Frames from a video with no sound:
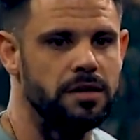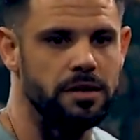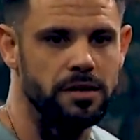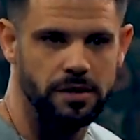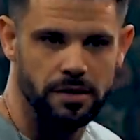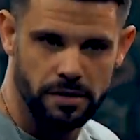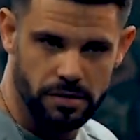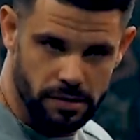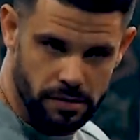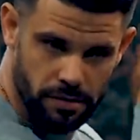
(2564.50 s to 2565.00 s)

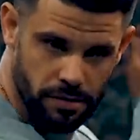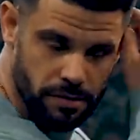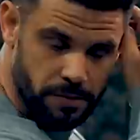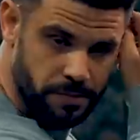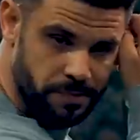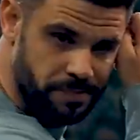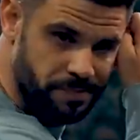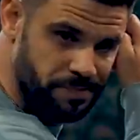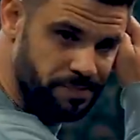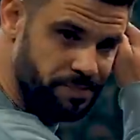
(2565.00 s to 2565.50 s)

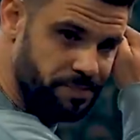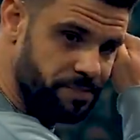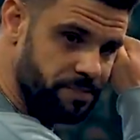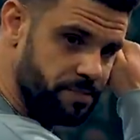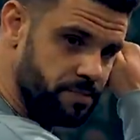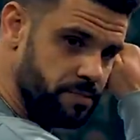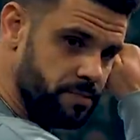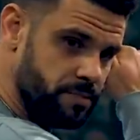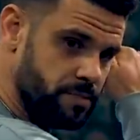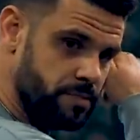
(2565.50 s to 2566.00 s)

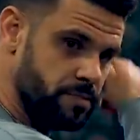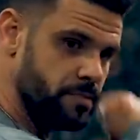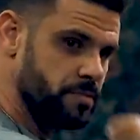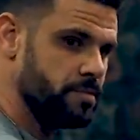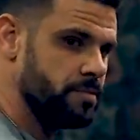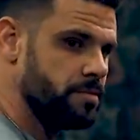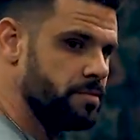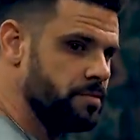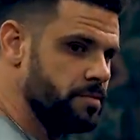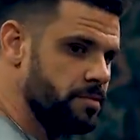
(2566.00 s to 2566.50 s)

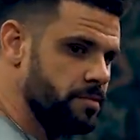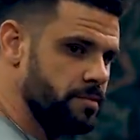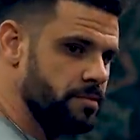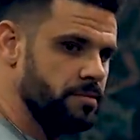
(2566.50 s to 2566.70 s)
(no one is talking)